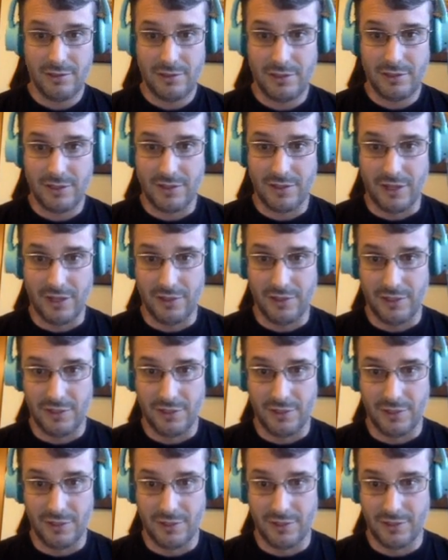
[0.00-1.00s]
Because I only
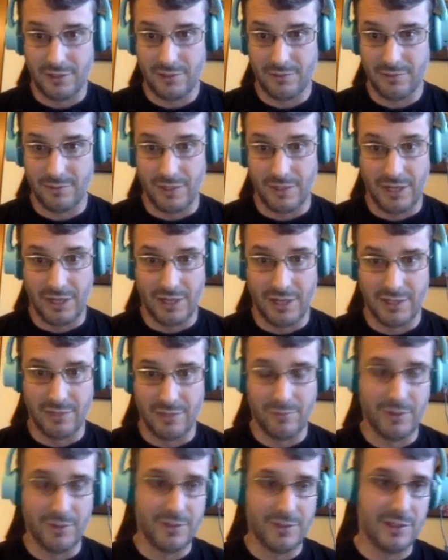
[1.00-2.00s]
took what
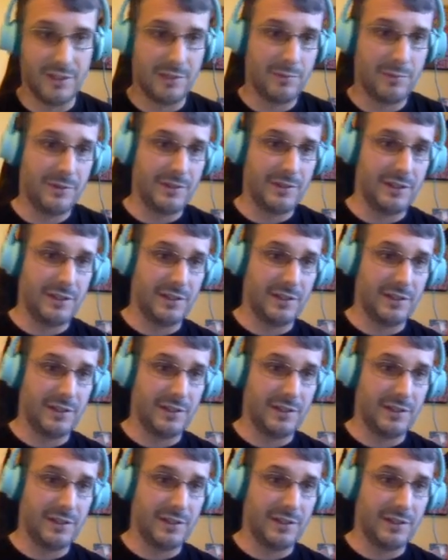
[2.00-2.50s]
18.6%